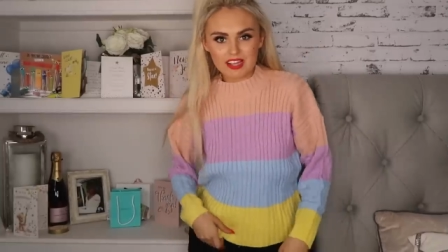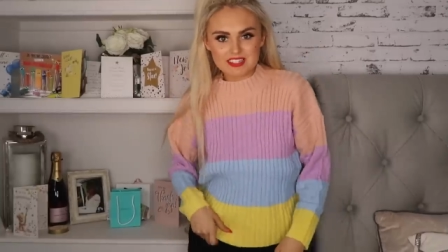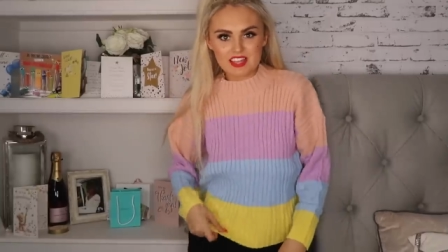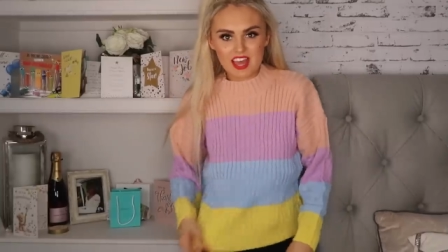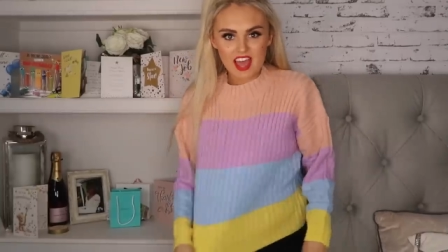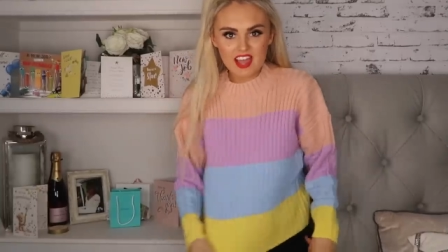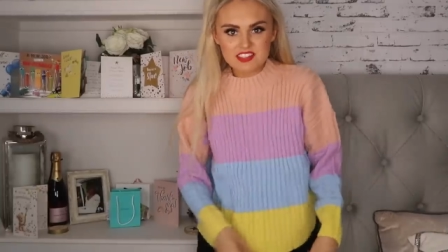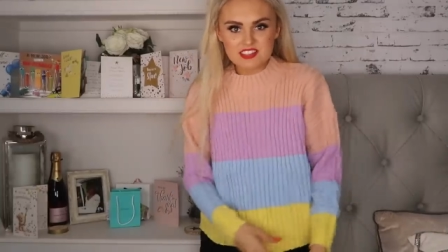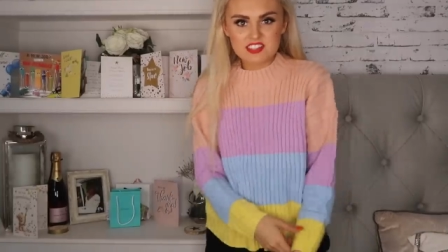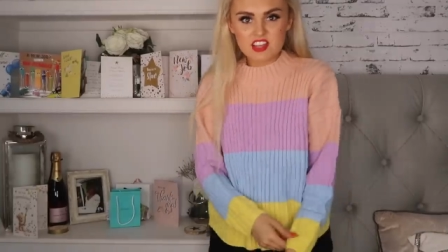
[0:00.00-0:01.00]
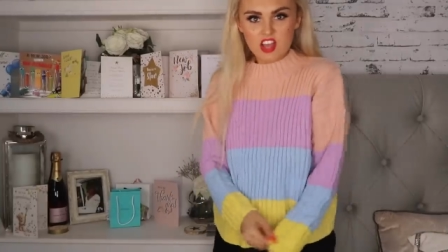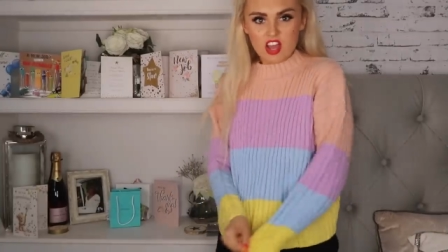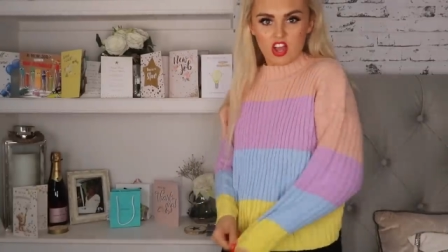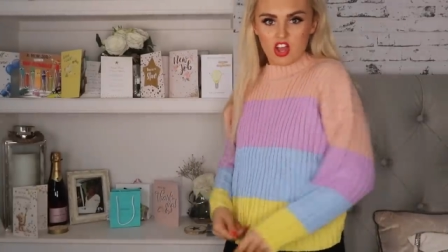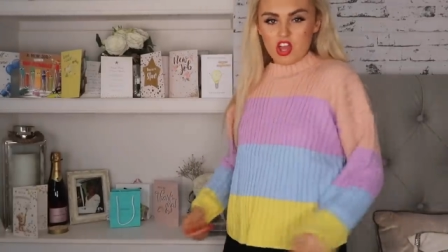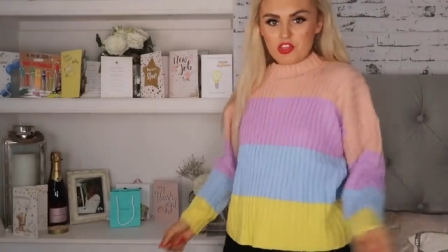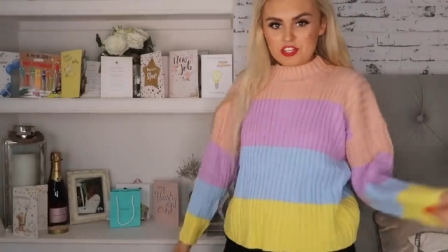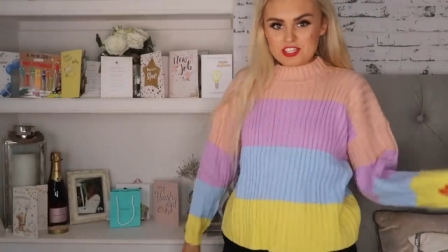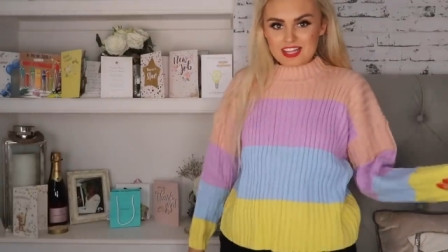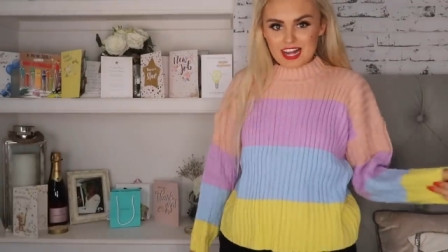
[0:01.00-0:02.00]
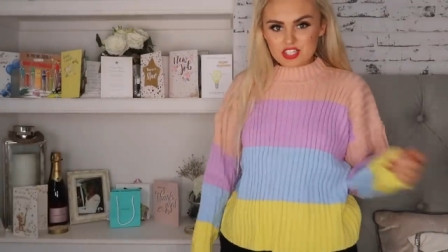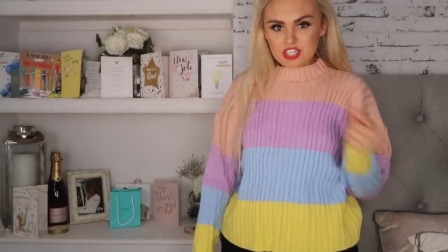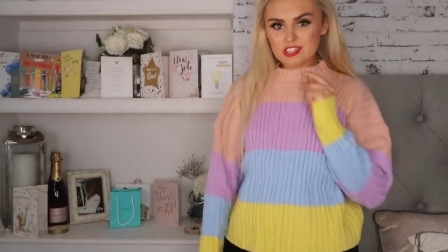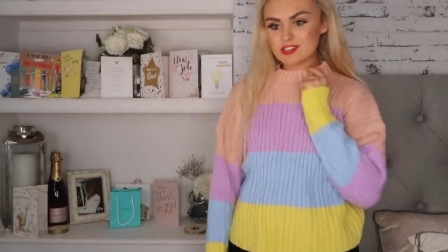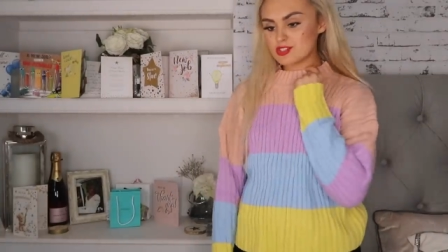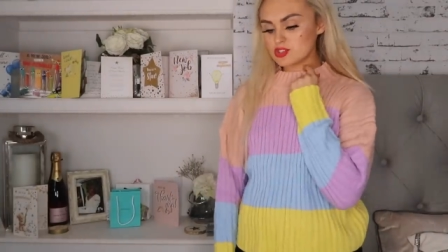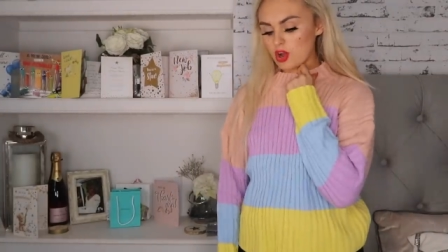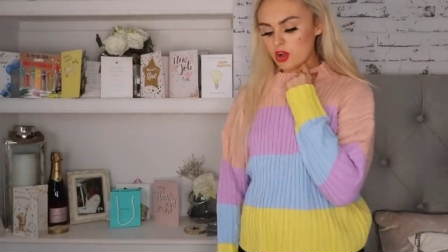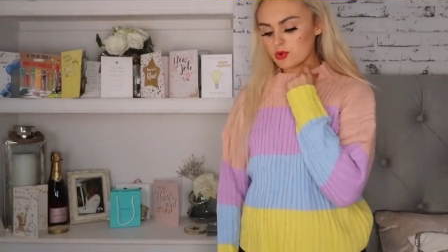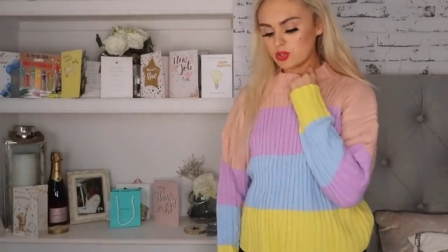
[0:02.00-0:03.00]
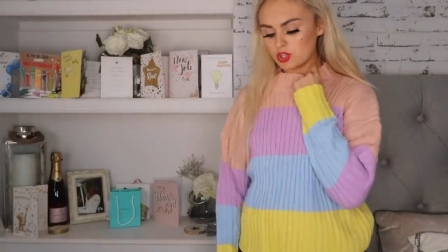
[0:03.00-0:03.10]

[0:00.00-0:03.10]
is this? This is actually so